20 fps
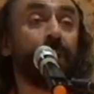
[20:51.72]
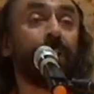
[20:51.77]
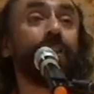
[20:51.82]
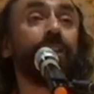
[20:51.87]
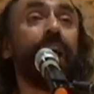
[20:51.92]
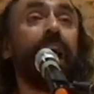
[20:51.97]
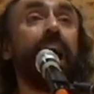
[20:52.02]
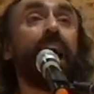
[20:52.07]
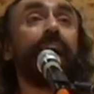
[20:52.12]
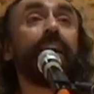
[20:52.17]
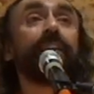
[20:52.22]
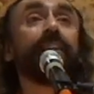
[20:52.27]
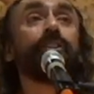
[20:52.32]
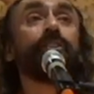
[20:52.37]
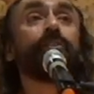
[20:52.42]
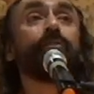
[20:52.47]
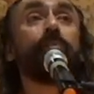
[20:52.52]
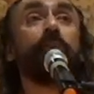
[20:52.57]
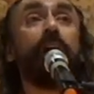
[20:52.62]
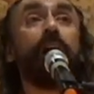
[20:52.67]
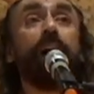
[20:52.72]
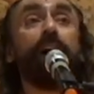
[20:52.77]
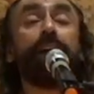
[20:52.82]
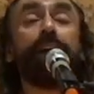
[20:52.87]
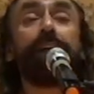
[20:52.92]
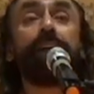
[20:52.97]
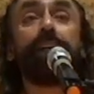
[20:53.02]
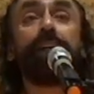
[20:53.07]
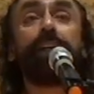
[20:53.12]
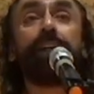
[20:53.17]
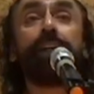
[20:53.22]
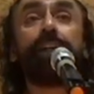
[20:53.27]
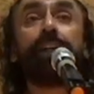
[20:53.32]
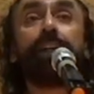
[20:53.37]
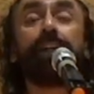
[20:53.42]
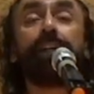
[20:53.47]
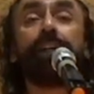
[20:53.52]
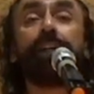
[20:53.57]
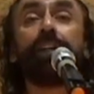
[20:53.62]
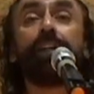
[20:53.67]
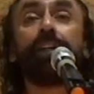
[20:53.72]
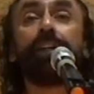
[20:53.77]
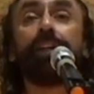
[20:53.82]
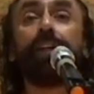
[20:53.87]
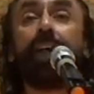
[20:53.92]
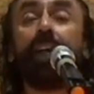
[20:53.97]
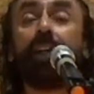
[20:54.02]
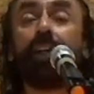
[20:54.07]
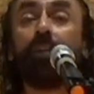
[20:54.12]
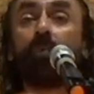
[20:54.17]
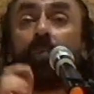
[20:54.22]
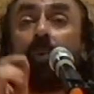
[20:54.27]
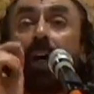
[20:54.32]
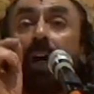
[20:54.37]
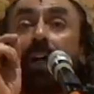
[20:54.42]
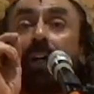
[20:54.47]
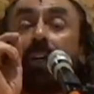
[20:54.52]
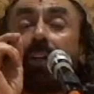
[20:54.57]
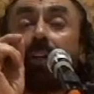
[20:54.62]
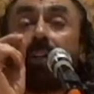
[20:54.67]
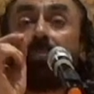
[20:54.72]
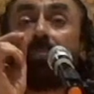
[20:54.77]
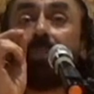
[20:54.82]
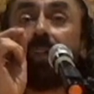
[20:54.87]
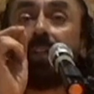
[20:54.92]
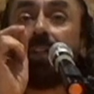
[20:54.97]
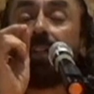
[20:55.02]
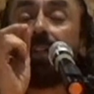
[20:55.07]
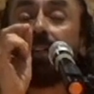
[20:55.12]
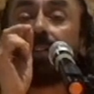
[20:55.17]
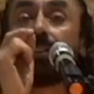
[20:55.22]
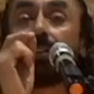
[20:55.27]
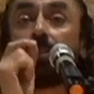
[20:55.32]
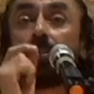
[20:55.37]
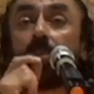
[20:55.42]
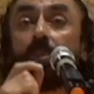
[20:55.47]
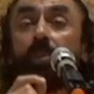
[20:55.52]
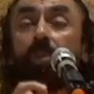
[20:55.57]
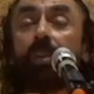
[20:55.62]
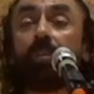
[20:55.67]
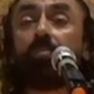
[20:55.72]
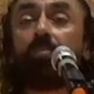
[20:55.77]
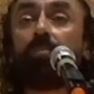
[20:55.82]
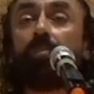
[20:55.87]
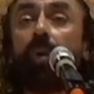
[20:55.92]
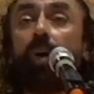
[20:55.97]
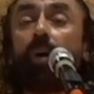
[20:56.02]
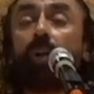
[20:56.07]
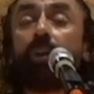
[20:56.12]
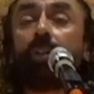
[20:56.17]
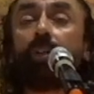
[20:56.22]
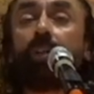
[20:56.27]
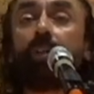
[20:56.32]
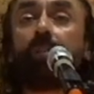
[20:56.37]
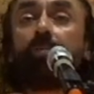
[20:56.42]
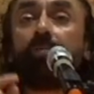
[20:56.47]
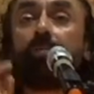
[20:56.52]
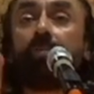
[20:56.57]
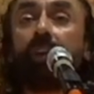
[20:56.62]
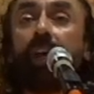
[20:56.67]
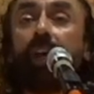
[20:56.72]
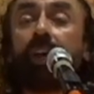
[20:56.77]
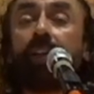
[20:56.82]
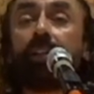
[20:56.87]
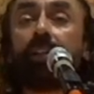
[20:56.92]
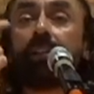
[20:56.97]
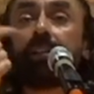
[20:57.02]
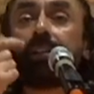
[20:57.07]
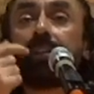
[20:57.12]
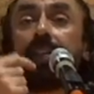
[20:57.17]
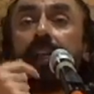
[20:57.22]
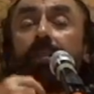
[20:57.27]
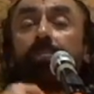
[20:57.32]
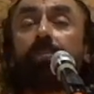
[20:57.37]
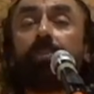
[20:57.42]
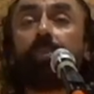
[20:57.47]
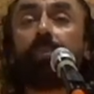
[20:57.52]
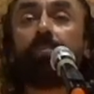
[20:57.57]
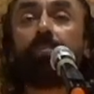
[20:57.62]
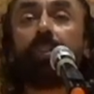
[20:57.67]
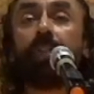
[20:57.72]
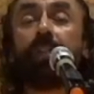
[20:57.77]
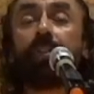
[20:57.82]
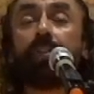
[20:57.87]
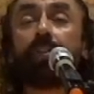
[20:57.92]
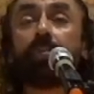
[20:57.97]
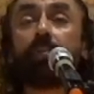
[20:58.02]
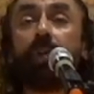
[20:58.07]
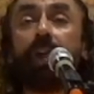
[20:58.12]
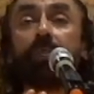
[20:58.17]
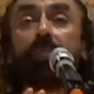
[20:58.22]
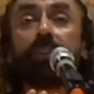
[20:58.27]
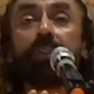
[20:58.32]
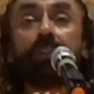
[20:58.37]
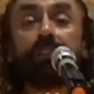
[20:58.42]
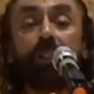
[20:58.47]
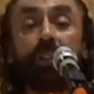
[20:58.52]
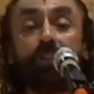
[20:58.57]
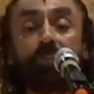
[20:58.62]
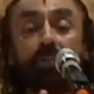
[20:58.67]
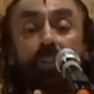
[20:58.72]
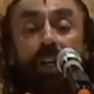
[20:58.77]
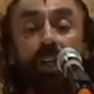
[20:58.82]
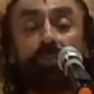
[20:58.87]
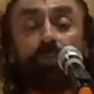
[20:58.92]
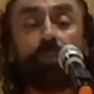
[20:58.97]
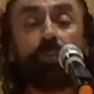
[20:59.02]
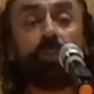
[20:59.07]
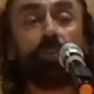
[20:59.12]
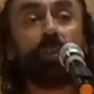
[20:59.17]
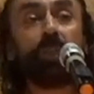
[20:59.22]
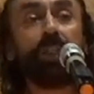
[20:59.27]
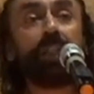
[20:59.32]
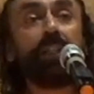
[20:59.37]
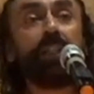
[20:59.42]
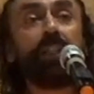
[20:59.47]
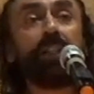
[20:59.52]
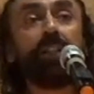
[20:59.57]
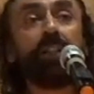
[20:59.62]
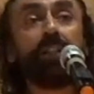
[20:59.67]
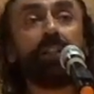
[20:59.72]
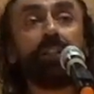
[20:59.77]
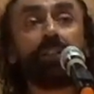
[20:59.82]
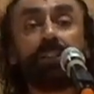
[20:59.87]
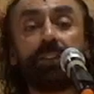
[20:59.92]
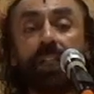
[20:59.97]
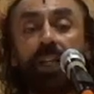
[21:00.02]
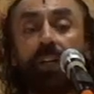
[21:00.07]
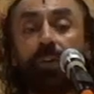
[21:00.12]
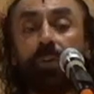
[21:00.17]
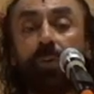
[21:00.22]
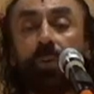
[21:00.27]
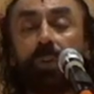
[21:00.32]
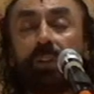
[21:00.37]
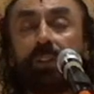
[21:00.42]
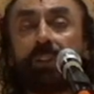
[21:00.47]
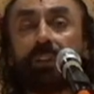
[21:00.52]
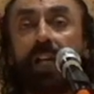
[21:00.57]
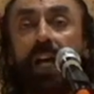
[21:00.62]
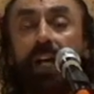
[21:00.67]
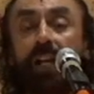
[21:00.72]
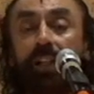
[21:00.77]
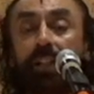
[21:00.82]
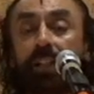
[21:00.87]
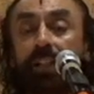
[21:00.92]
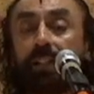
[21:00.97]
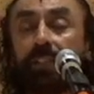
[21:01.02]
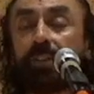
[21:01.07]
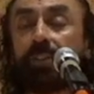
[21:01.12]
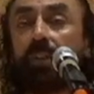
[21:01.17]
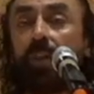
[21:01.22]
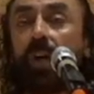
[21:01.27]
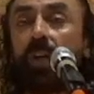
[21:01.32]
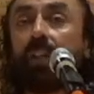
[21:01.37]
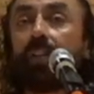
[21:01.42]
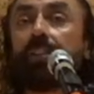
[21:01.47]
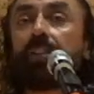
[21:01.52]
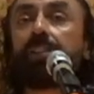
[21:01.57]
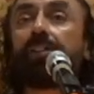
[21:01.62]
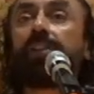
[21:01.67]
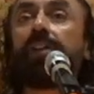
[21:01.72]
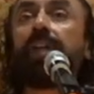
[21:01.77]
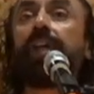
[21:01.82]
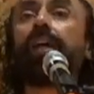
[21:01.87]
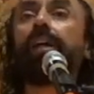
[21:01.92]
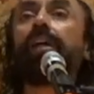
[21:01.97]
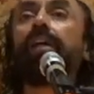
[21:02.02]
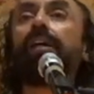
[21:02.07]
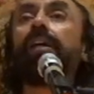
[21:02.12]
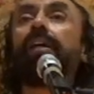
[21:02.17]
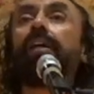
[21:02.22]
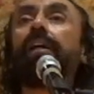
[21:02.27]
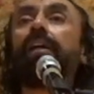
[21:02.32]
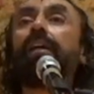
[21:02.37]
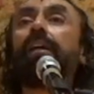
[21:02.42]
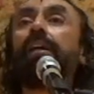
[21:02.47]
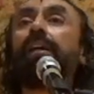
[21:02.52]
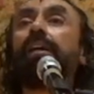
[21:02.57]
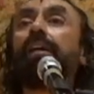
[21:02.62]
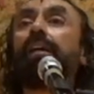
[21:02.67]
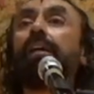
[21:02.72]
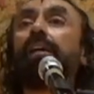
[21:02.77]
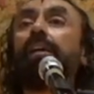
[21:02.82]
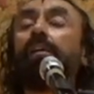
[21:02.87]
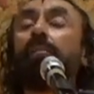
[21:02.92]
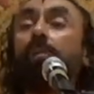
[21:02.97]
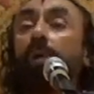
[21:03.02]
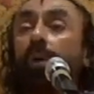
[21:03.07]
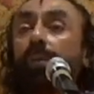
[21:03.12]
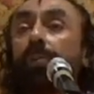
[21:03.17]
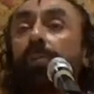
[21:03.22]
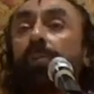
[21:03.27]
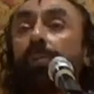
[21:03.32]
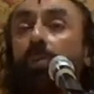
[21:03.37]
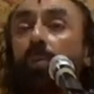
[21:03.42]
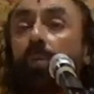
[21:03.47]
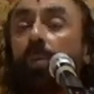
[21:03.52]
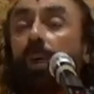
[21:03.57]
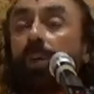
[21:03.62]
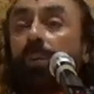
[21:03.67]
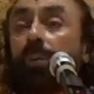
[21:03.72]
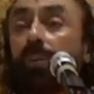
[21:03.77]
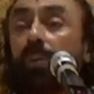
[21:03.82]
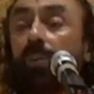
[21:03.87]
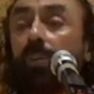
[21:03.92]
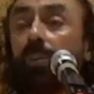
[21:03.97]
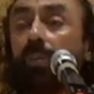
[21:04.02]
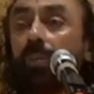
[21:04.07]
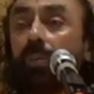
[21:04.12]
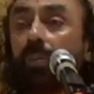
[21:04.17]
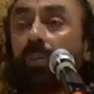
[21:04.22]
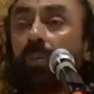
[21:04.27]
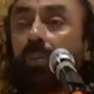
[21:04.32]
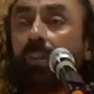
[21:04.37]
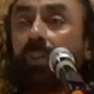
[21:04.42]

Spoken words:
That is why environment is so important. Parents come to me, Swamiji, my 14-year-old child has gone astray. What to do, what to do?